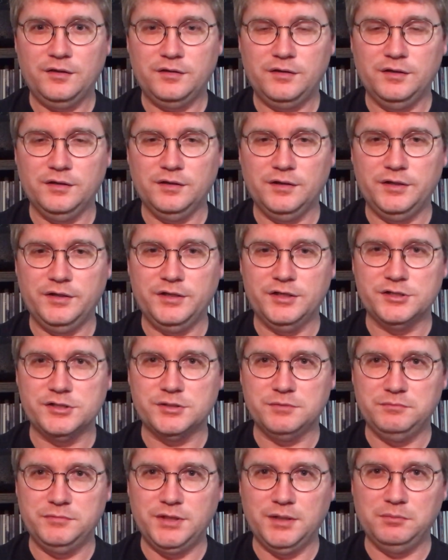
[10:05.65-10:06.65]
Gillan does
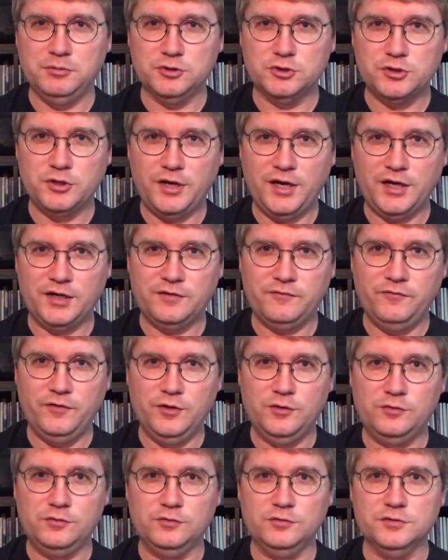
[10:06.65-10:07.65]
some double tracked
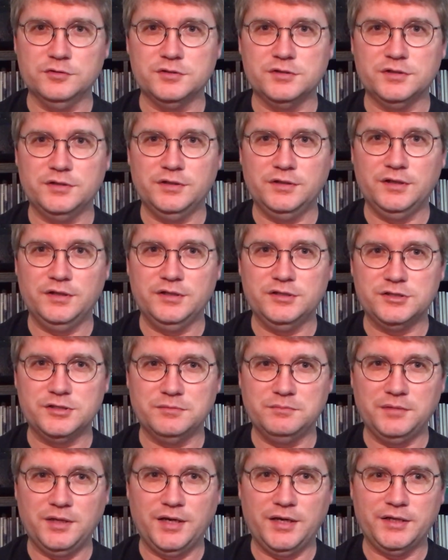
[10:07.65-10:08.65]
vocals and
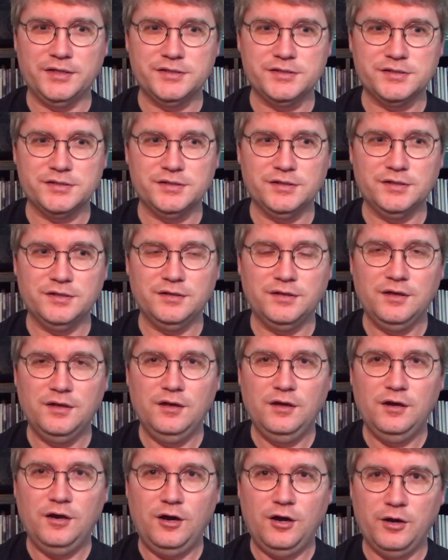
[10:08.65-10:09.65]
some nice
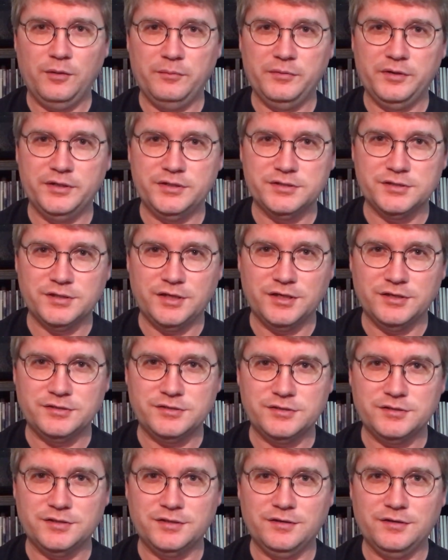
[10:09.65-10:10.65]
harmonies,
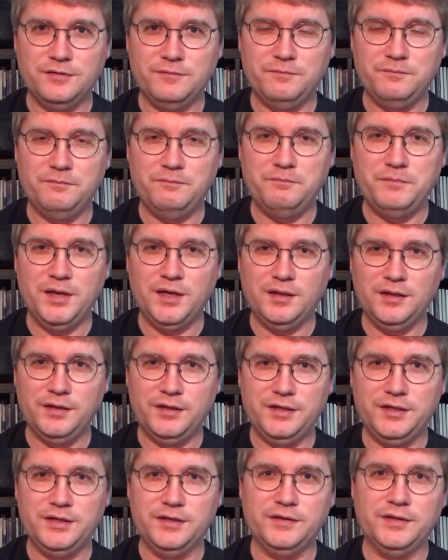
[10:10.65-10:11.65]
nice
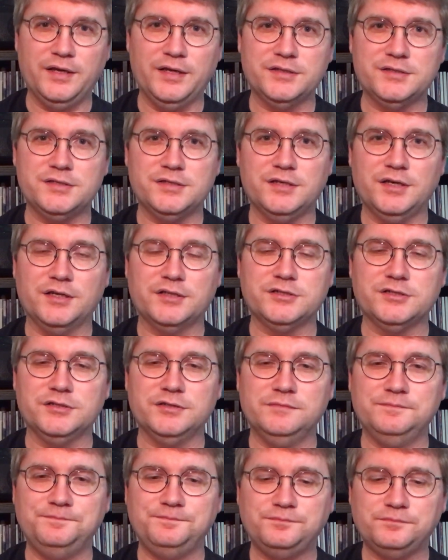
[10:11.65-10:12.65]
melody in that
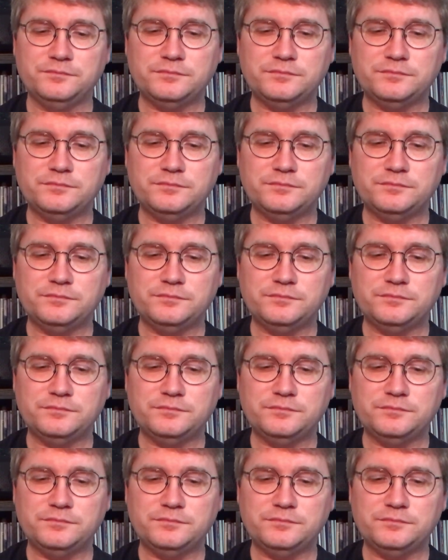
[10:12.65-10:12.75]
section.